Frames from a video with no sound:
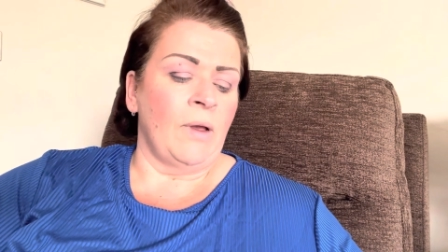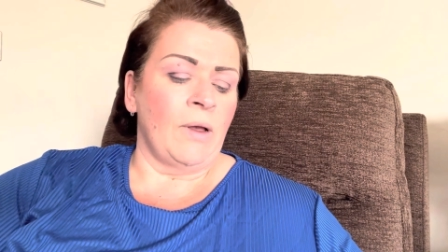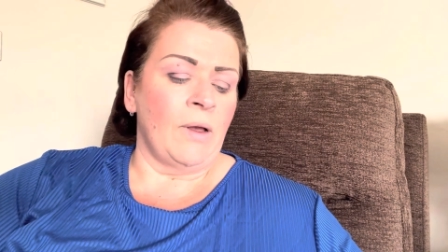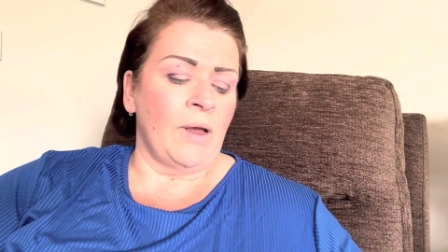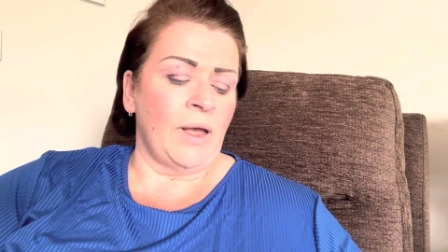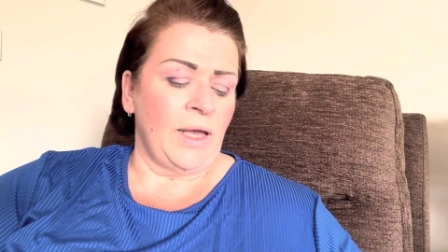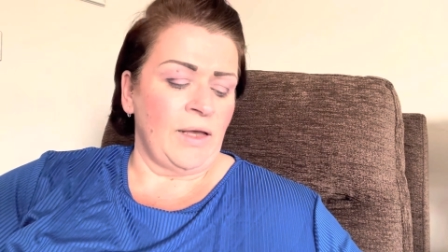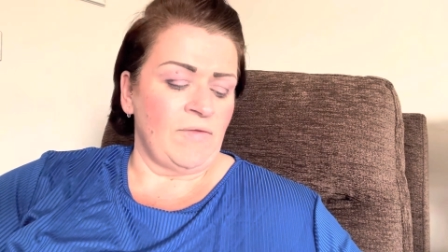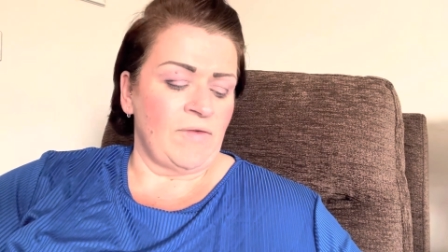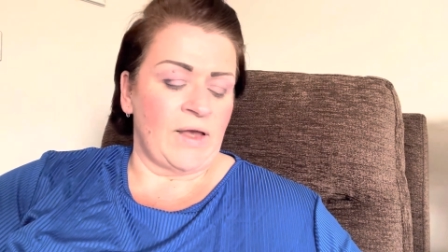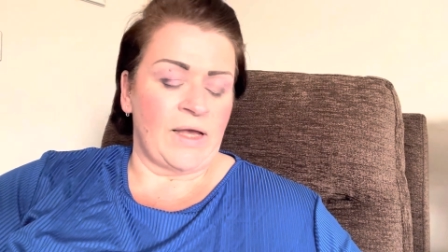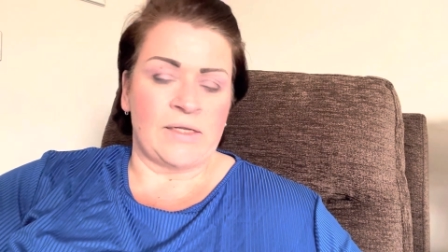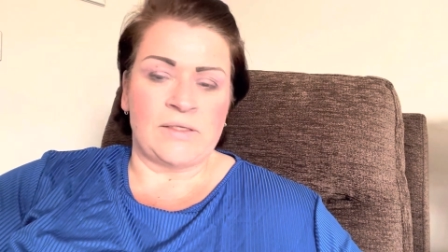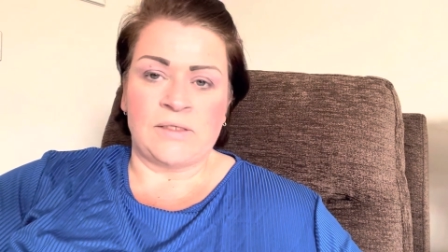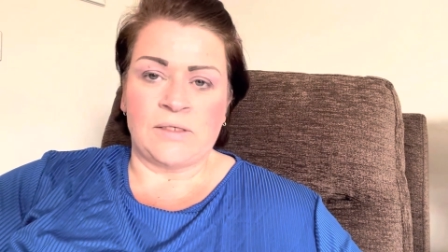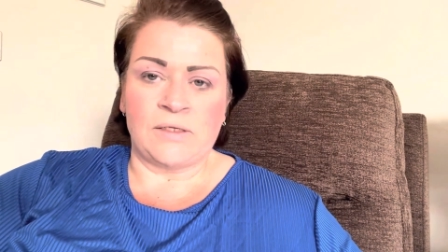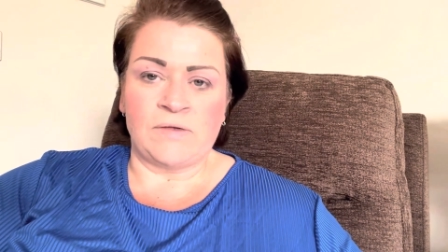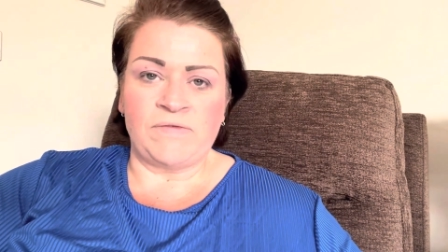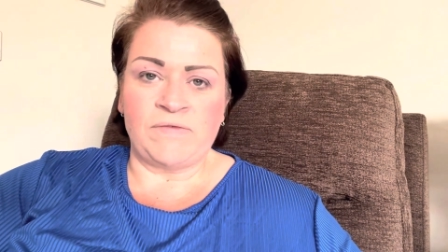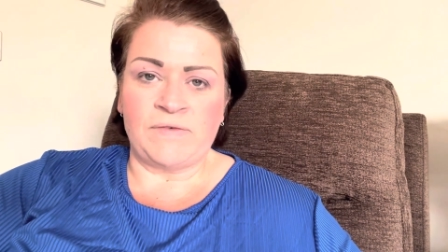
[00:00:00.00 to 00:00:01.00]
I've had
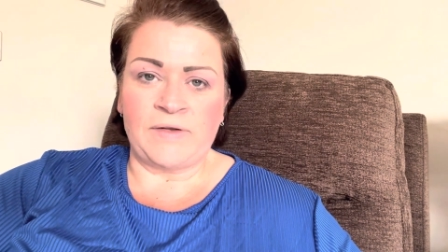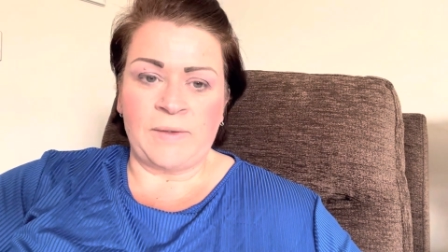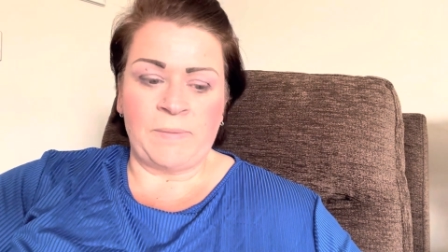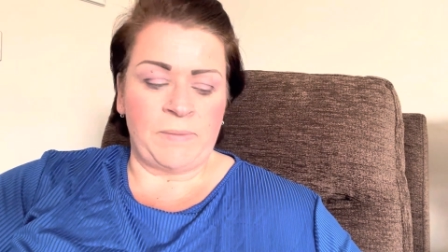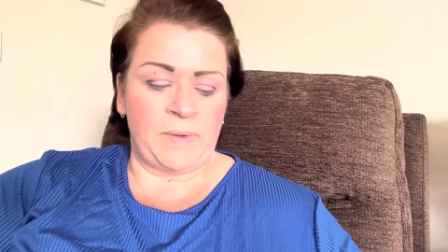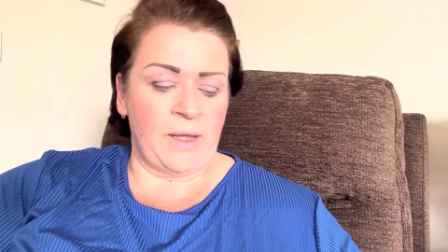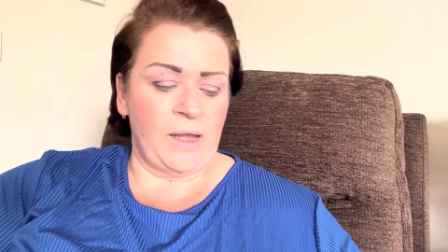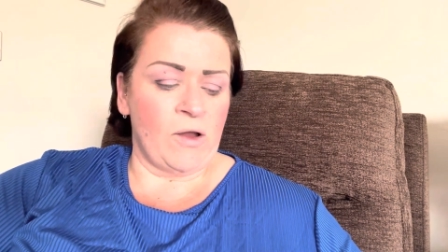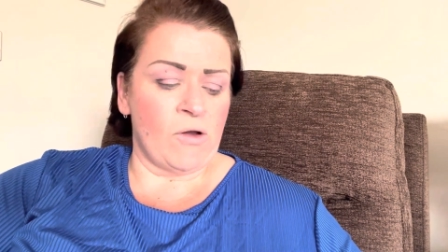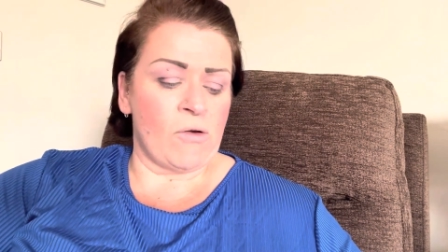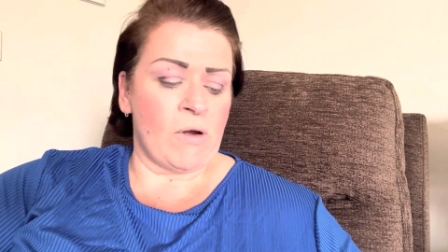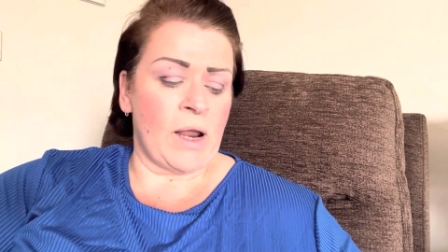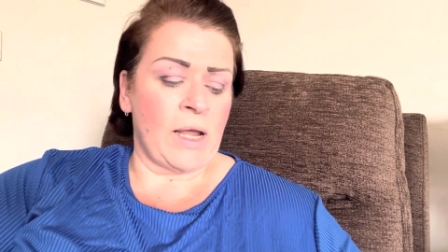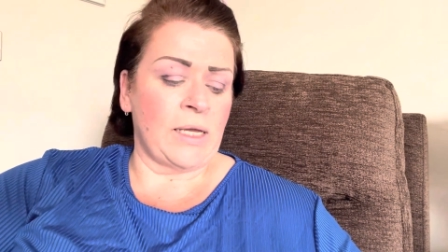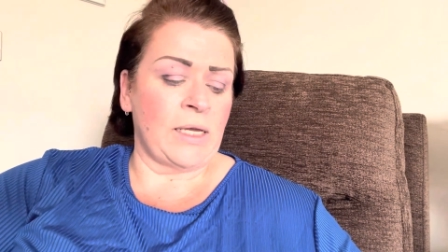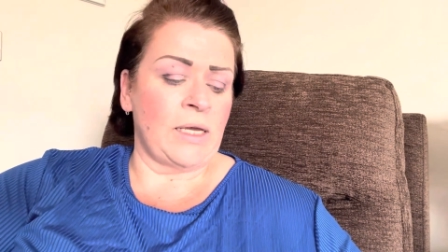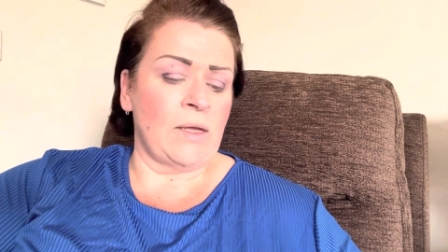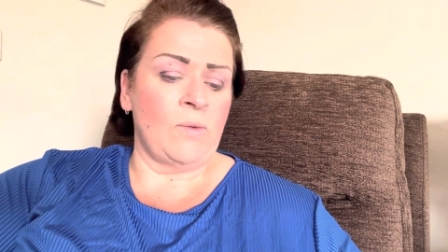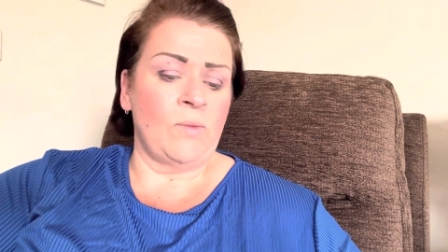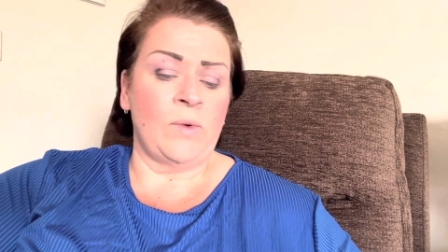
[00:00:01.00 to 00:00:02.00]
a flipping
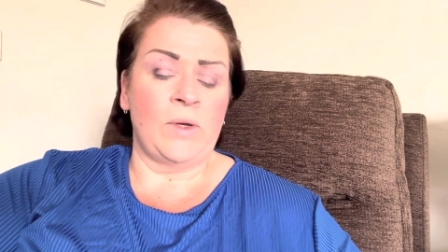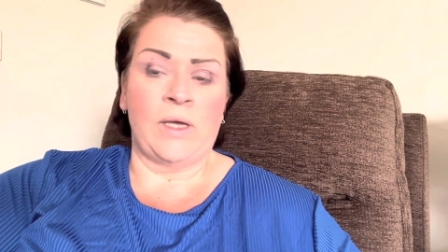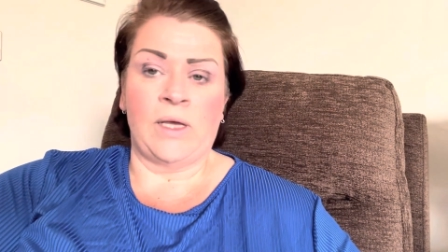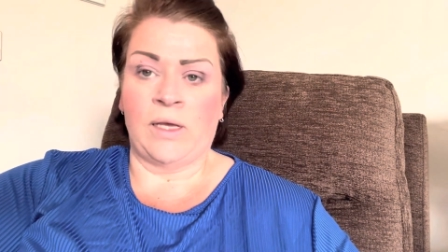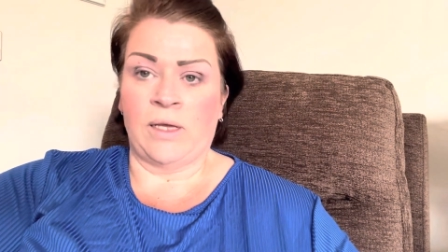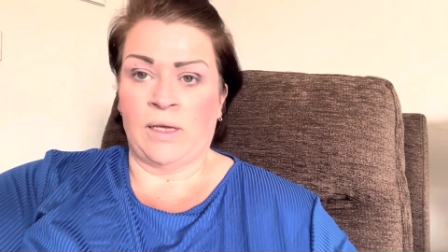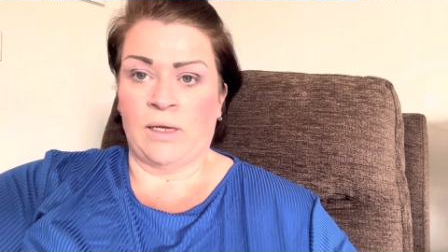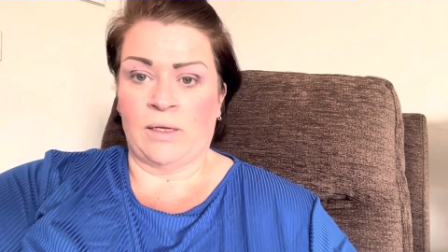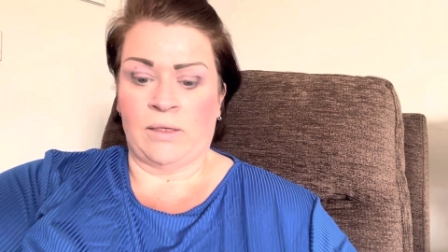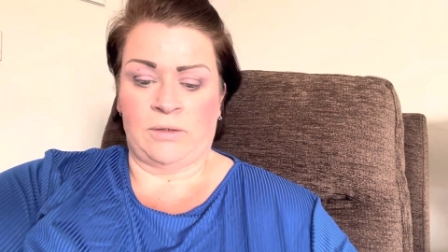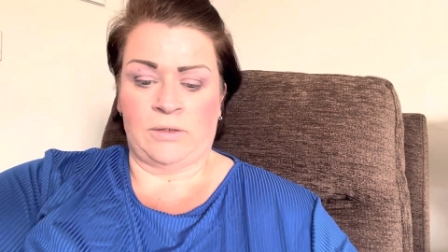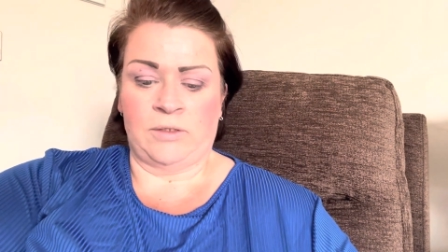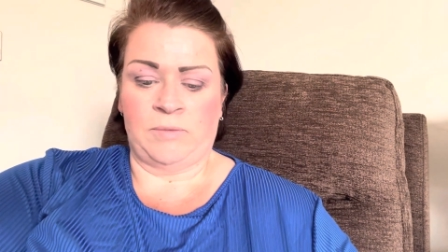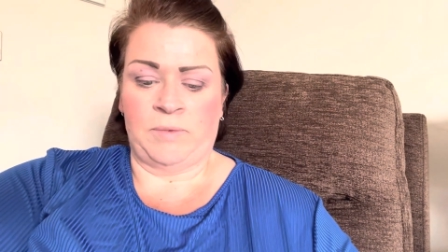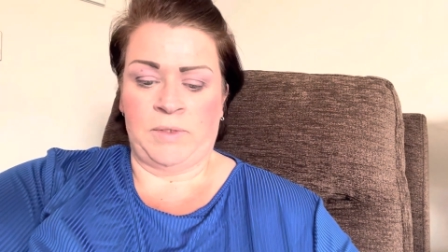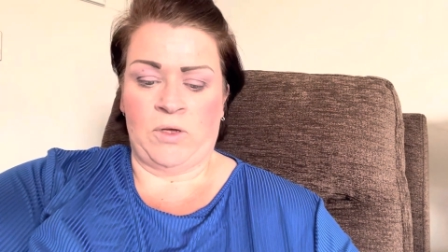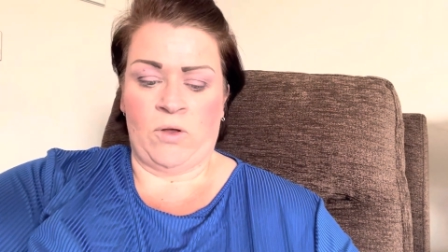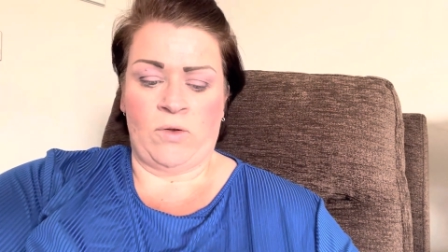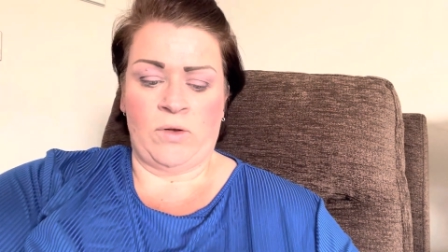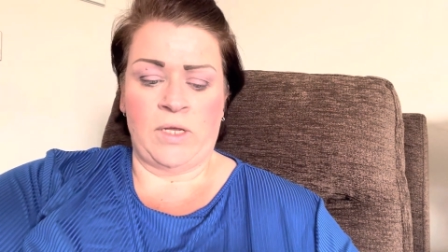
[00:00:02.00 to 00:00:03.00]
cracking week, to
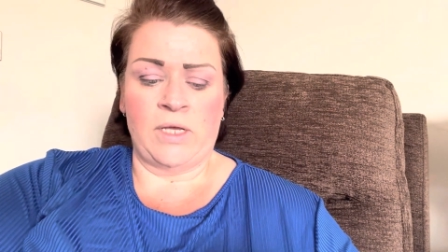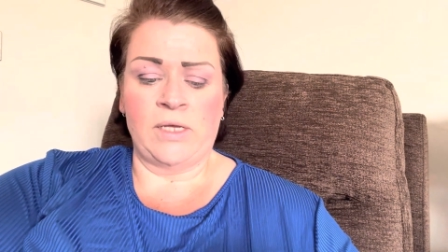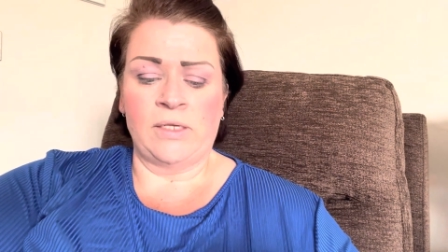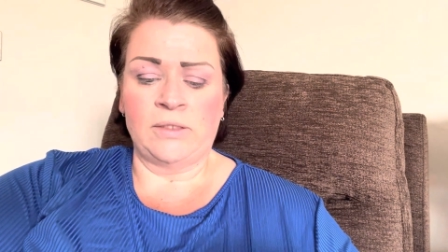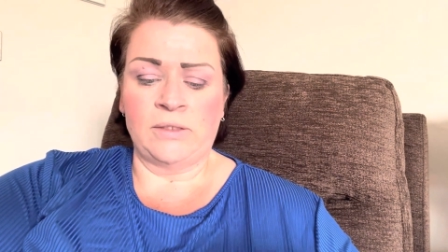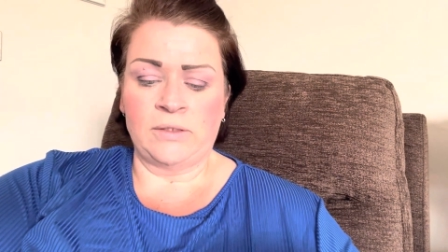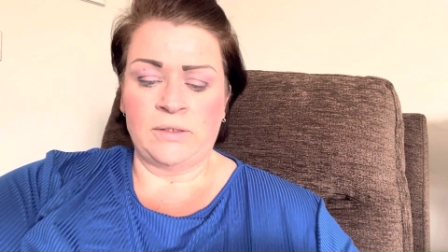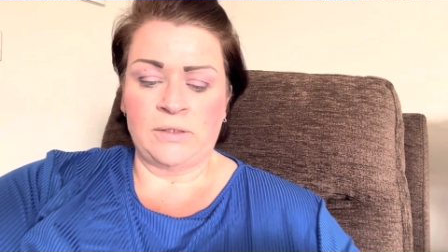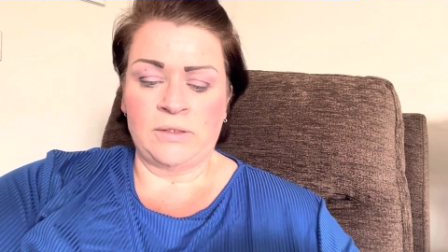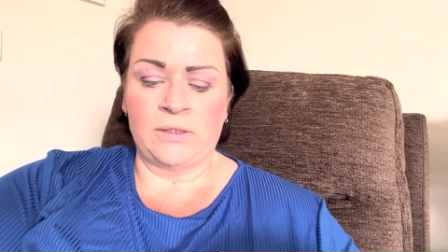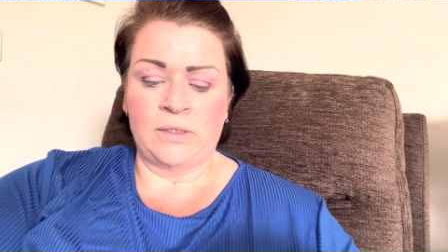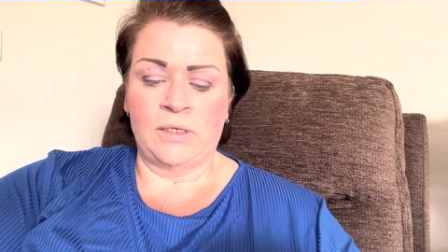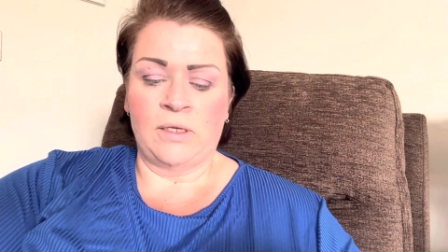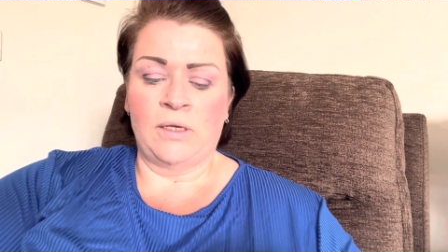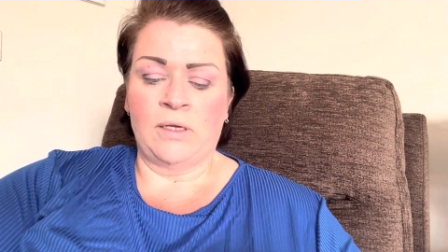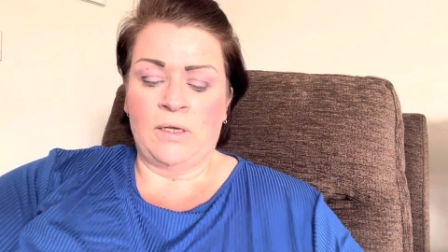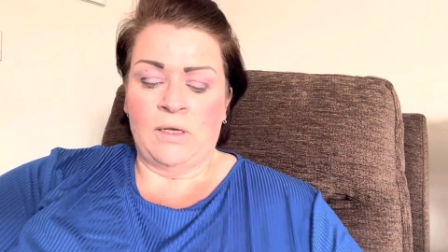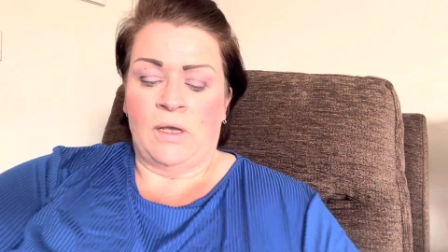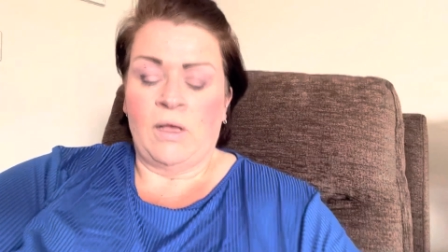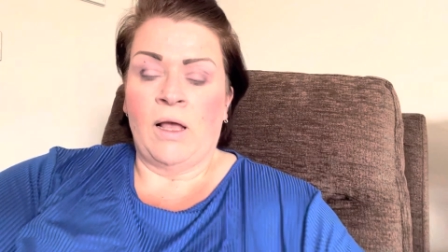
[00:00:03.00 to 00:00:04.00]
be honest.
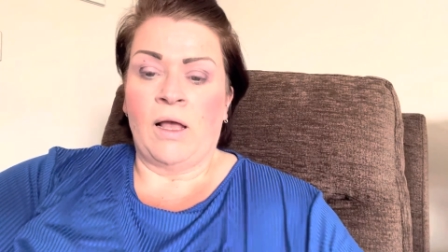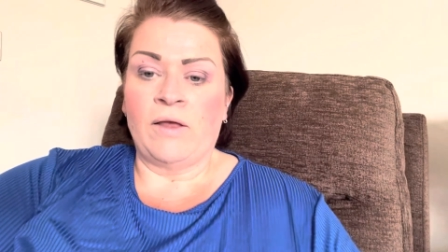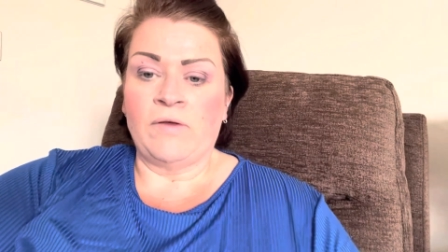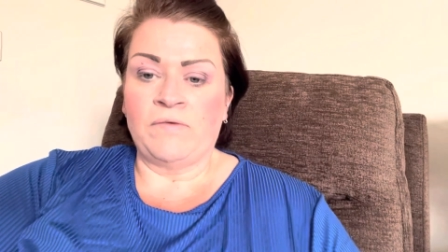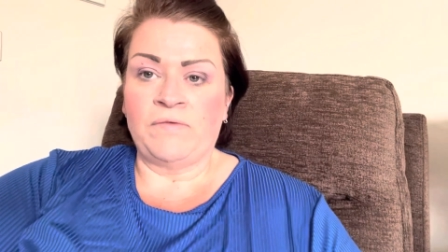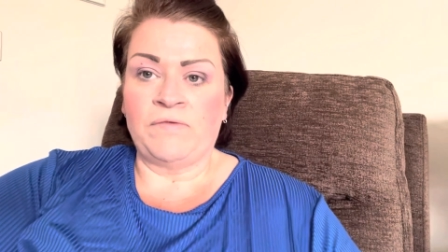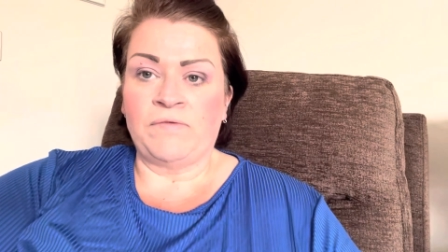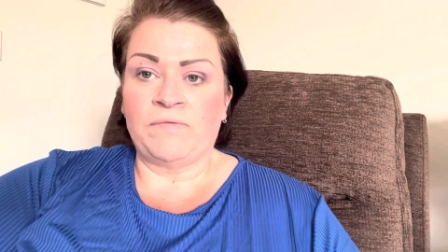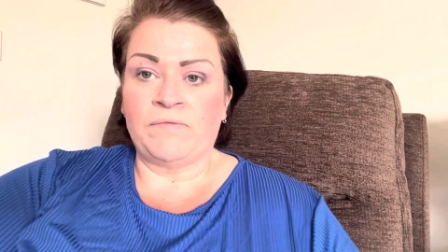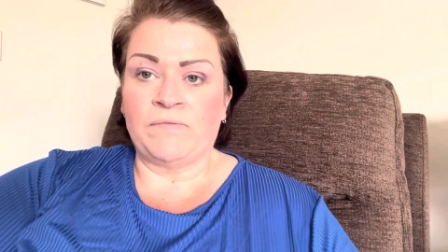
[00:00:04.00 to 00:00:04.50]
I've...